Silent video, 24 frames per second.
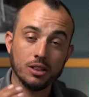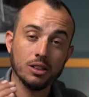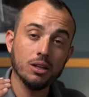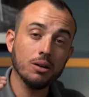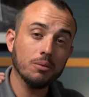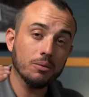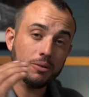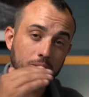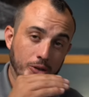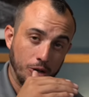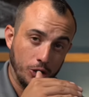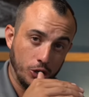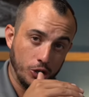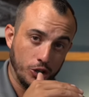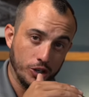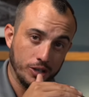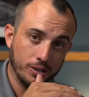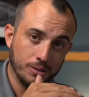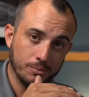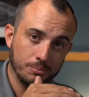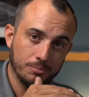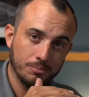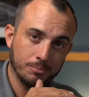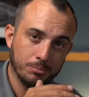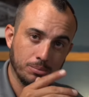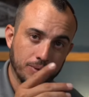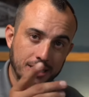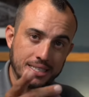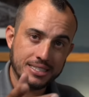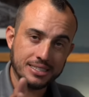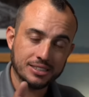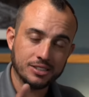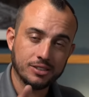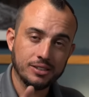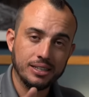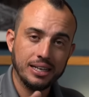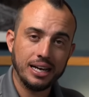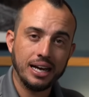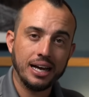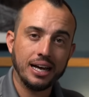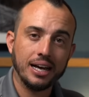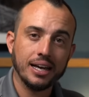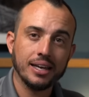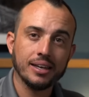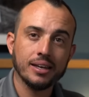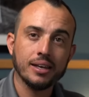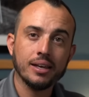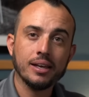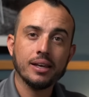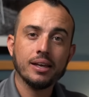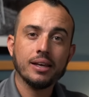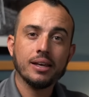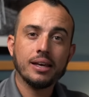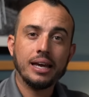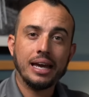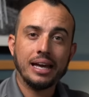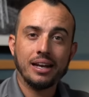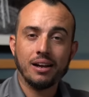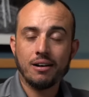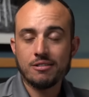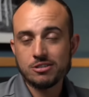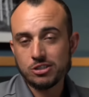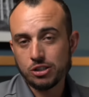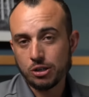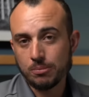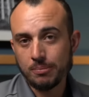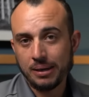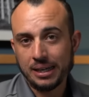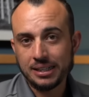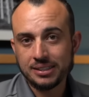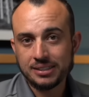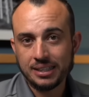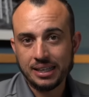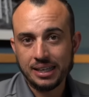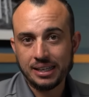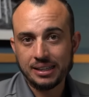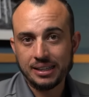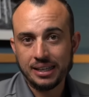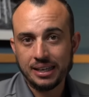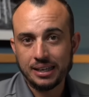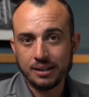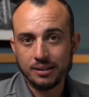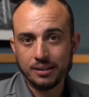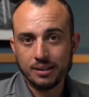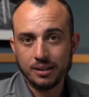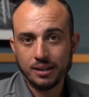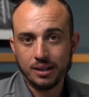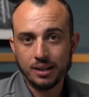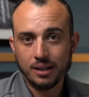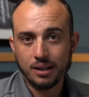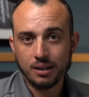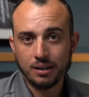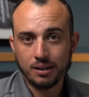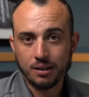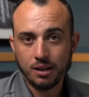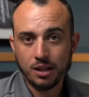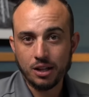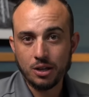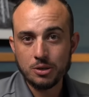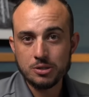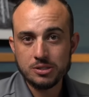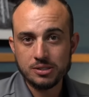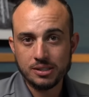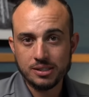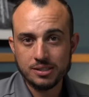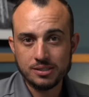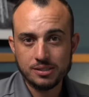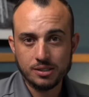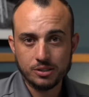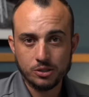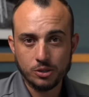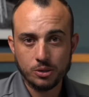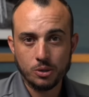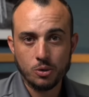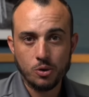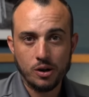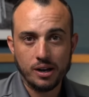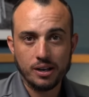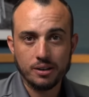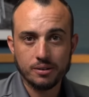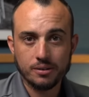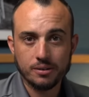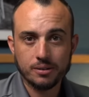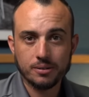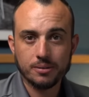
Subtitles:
look good, pleasing to the eye, and also maintain that closeness to the ground.